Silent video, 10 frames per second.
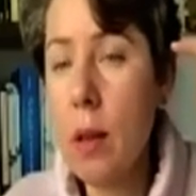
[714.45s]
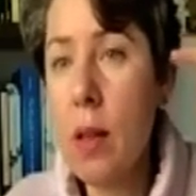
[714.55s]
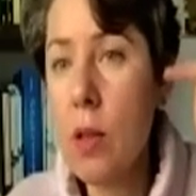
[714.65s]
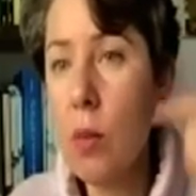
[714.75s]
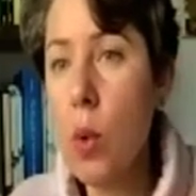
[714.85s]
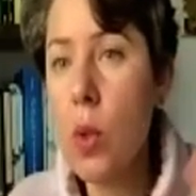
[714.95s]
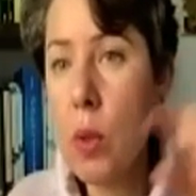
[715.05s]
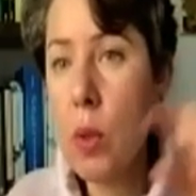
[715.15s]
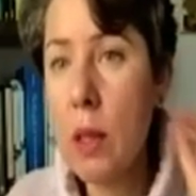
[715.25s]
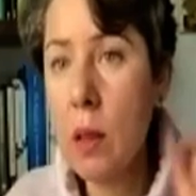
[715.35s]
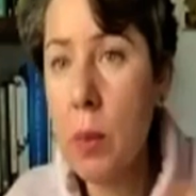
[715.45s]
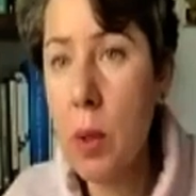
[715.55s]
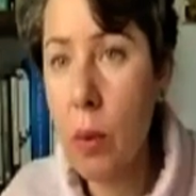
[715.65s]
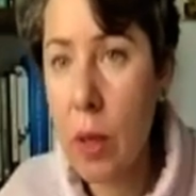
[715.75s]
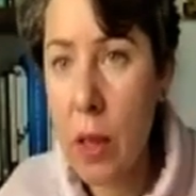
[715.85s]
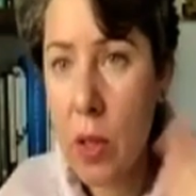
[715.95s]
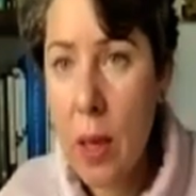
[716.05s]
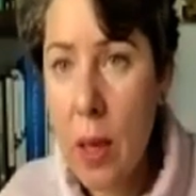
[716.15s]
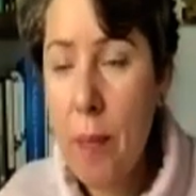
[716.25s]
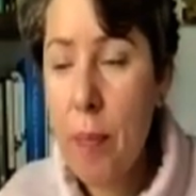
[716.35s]
glass of water with a little bit of that
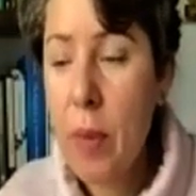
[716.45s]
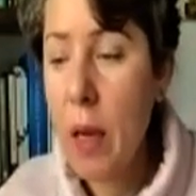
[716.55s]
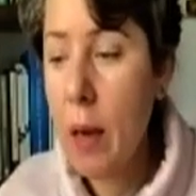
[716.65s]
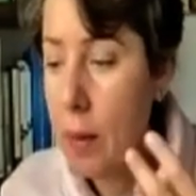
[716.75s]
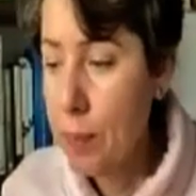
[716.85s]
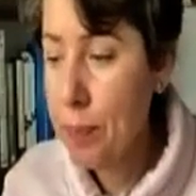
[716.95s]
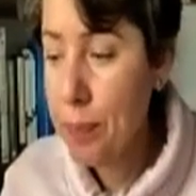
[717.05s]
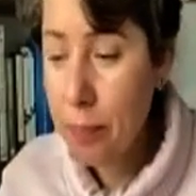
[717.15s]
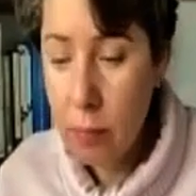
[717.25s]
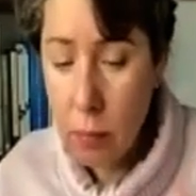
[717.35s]
um,